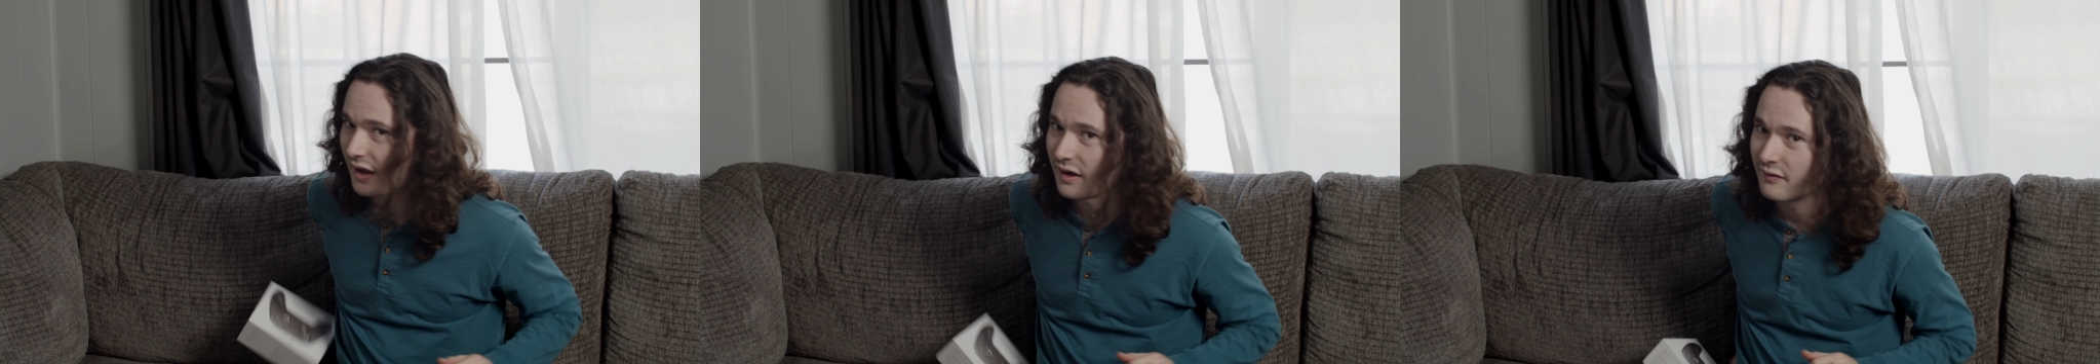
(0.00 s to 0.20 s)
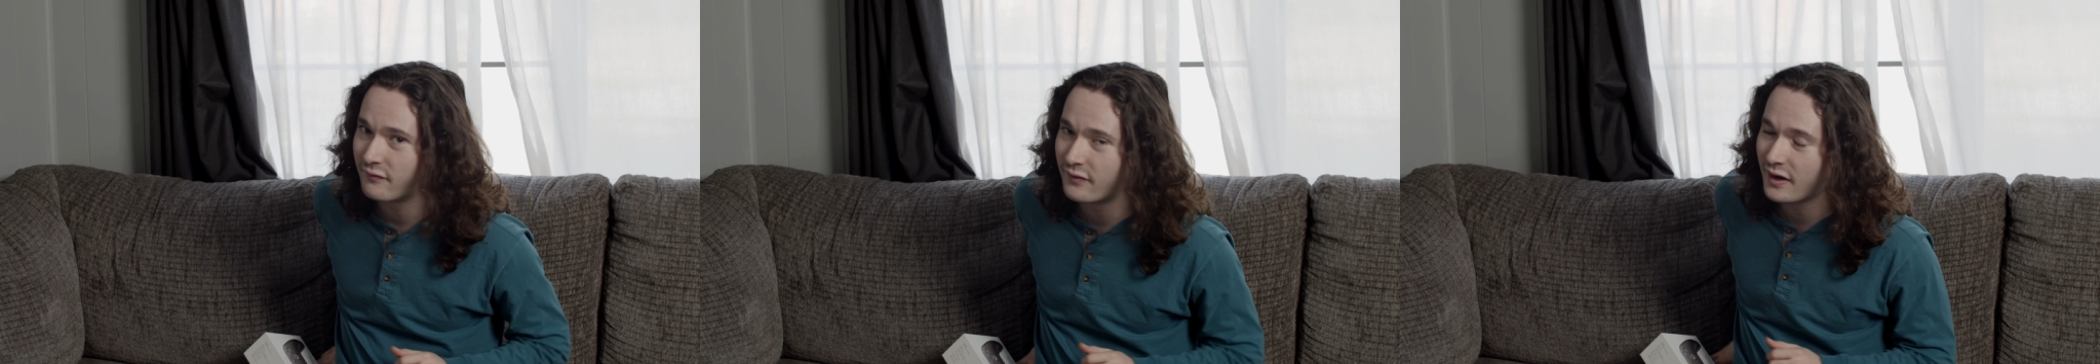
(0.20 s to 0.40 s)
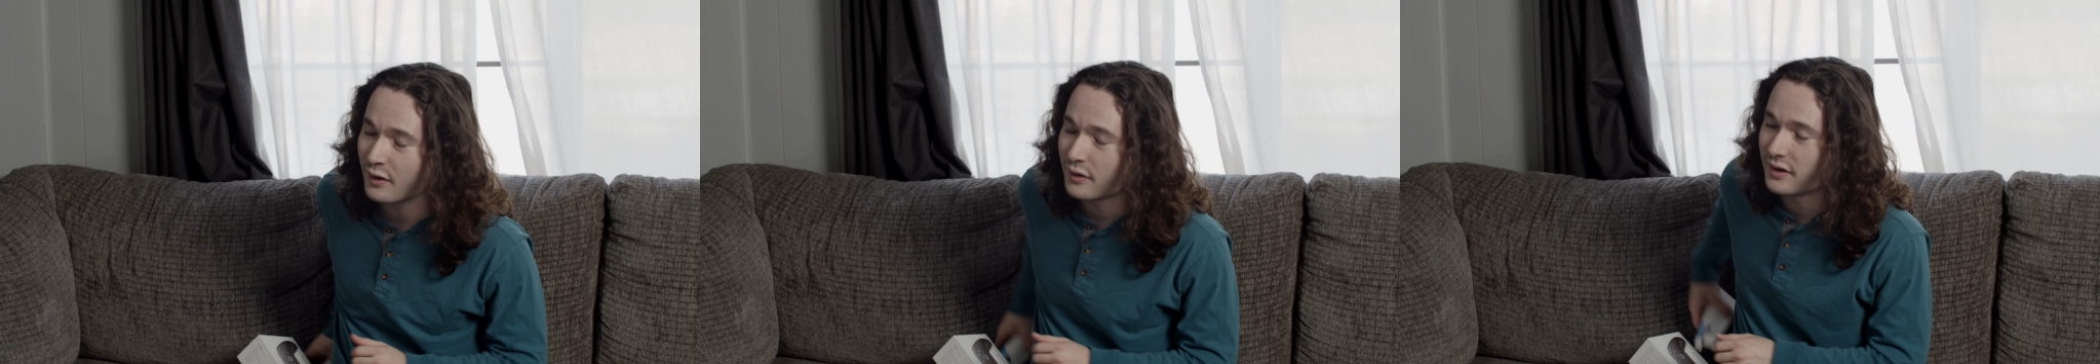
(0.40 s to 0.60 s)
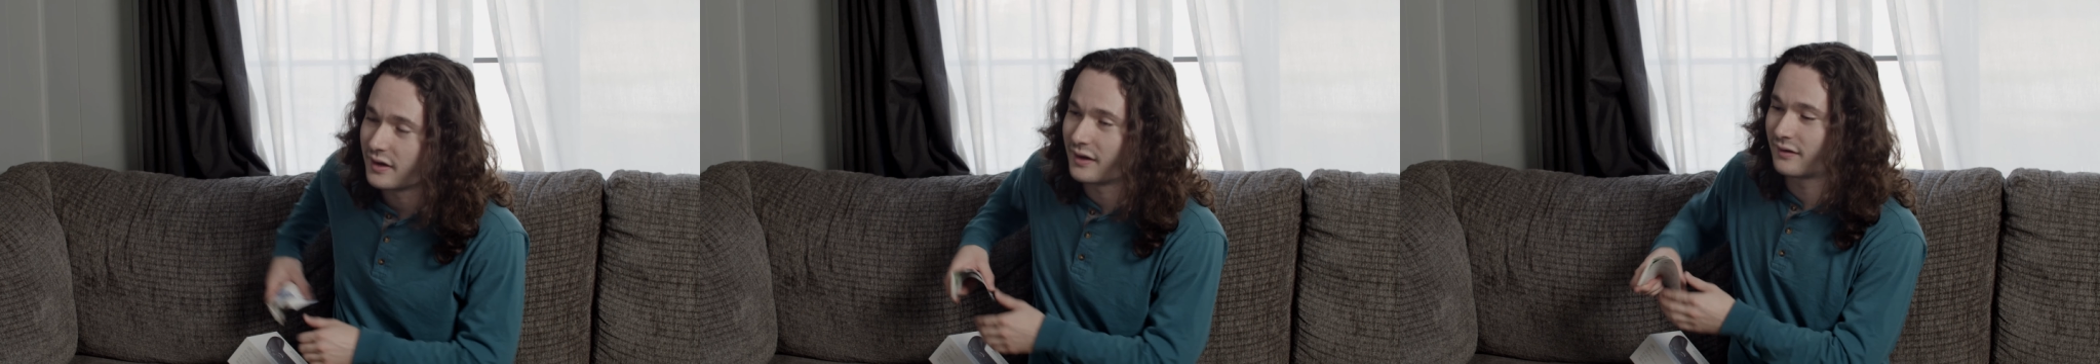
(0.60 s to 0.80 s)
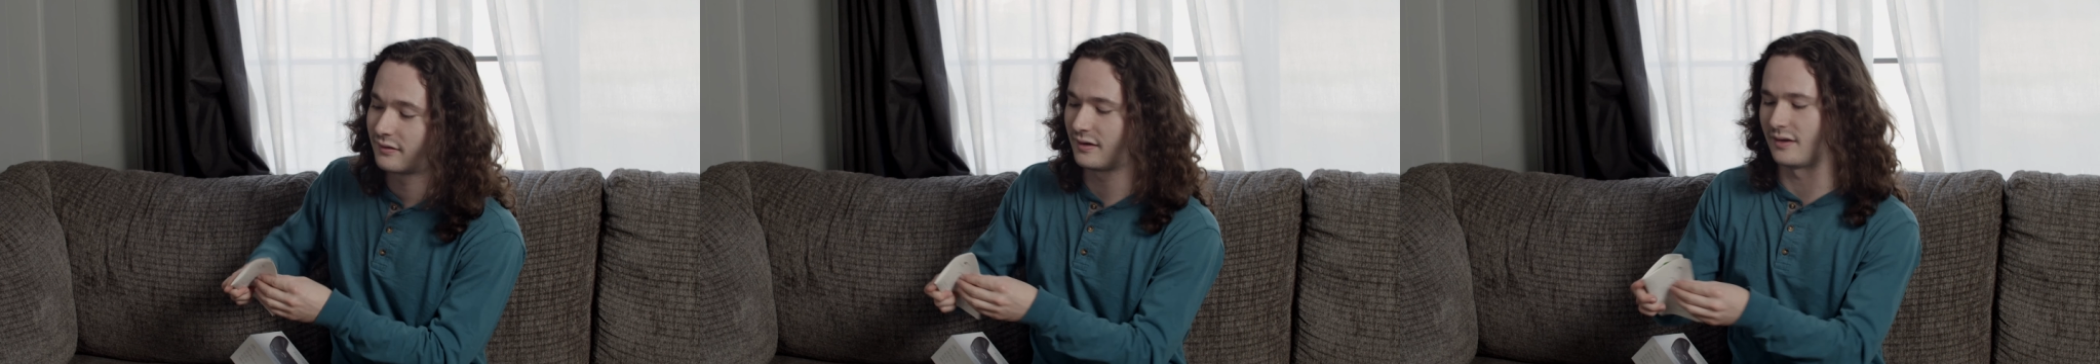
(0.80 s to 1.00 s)
a very
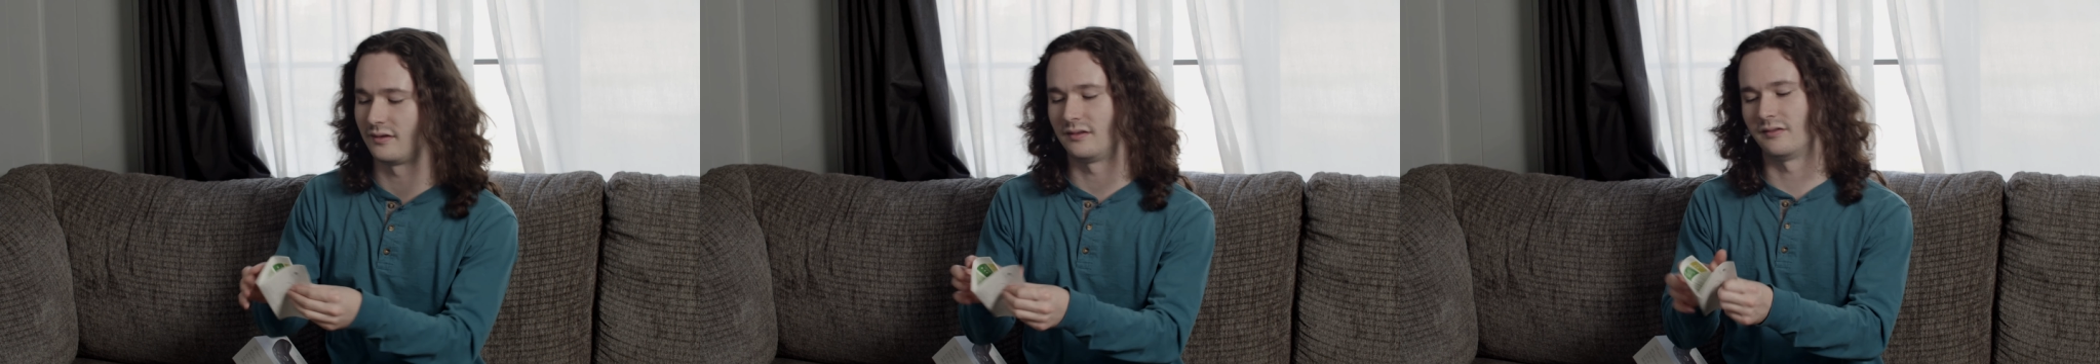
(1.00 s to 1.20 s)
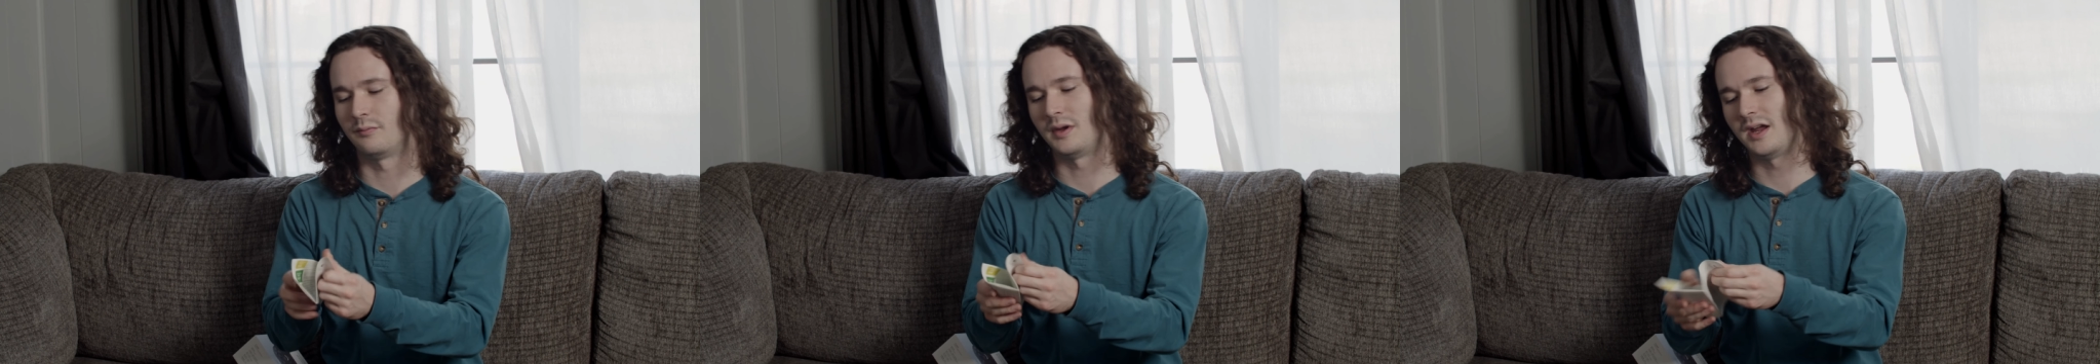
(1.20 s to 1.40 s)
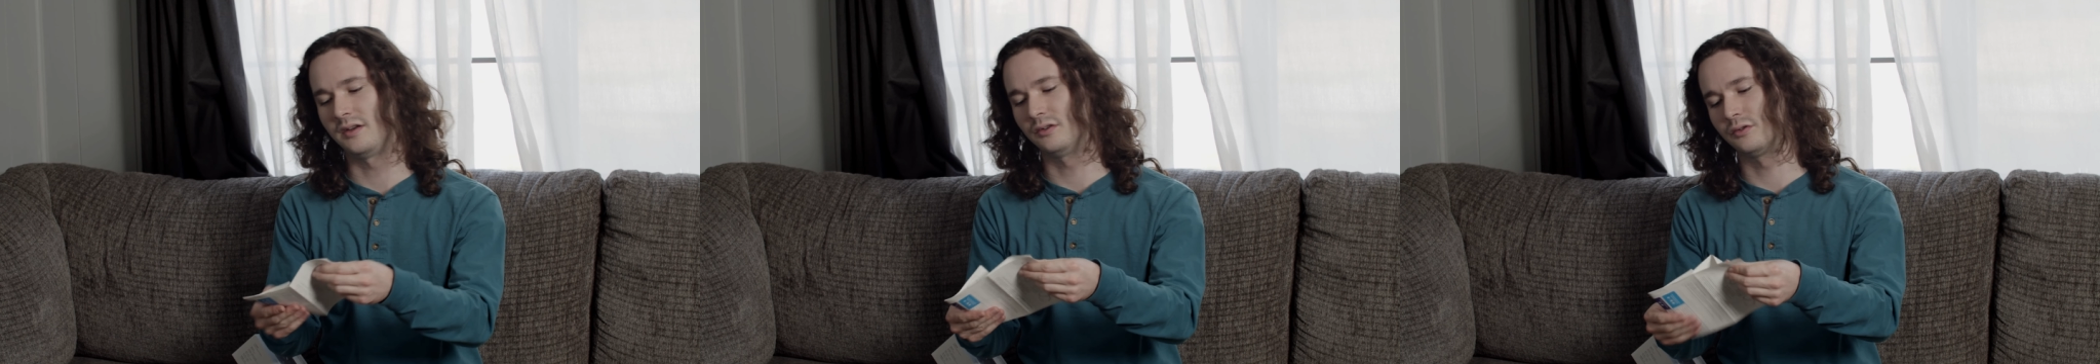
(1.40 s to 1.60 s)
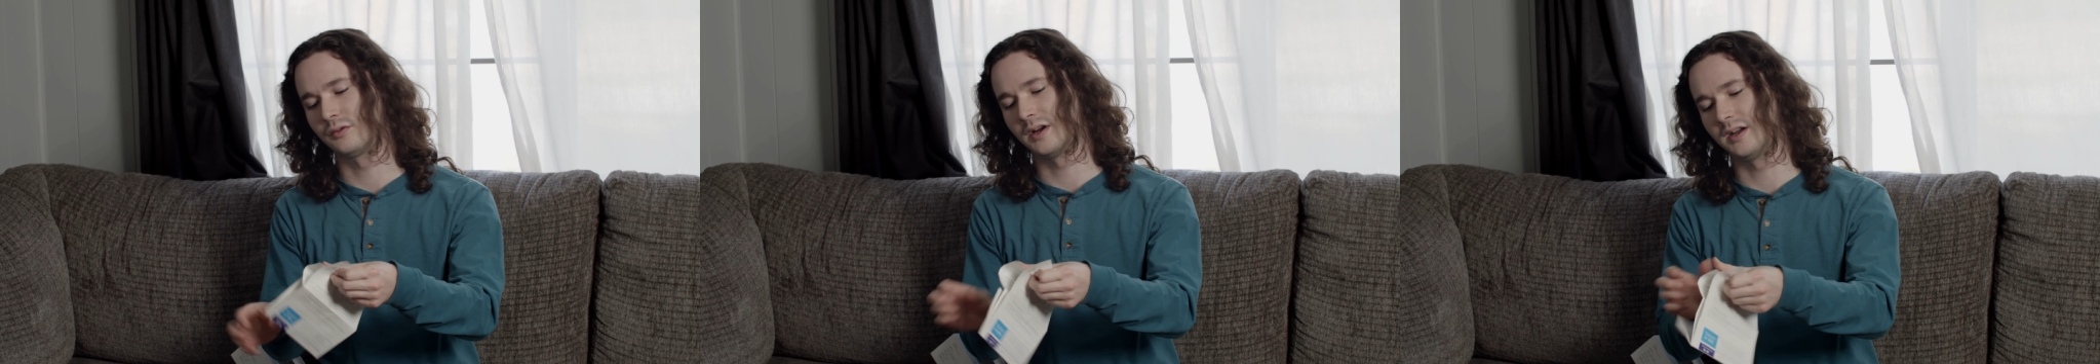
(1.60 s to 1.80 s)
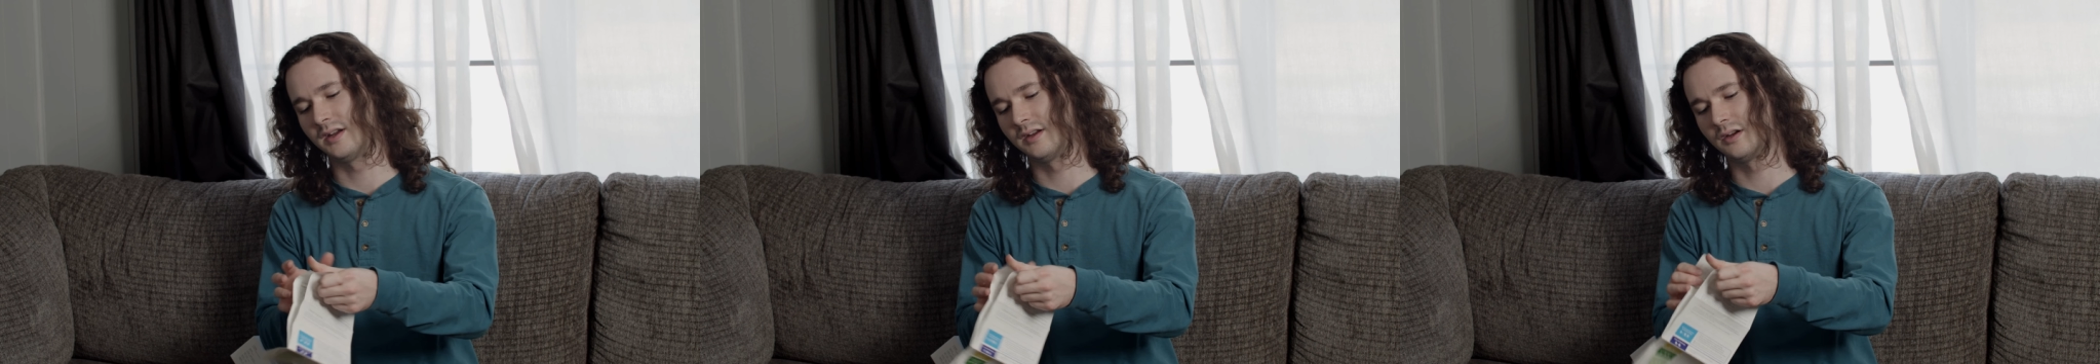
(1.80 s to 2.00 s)
extensive manual
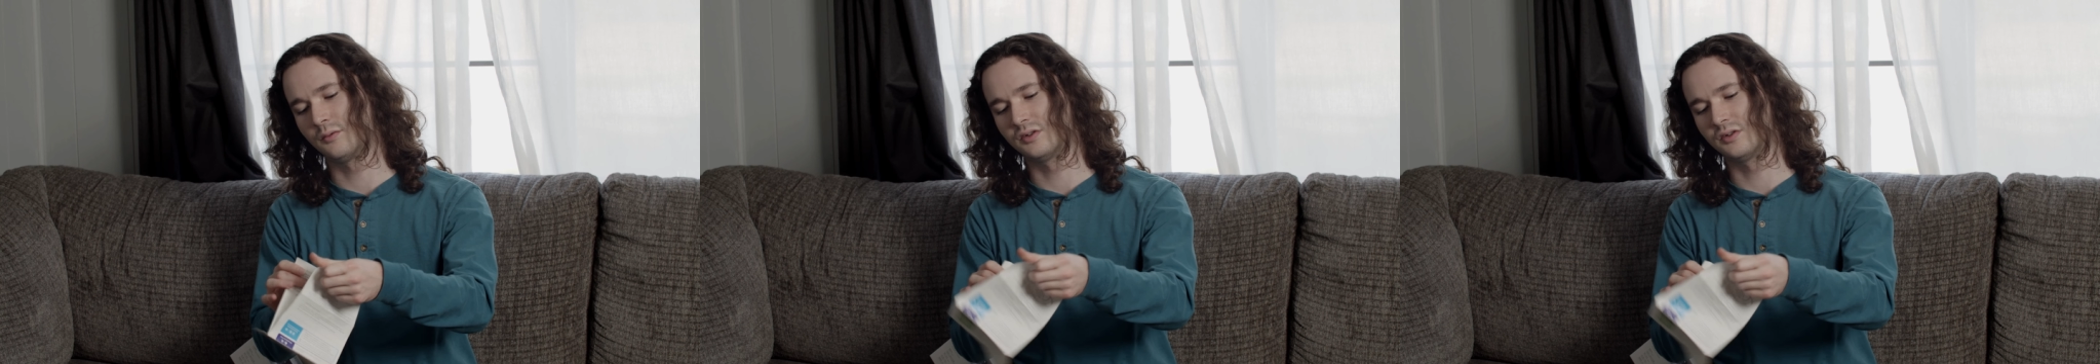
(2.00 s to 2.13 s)
right here,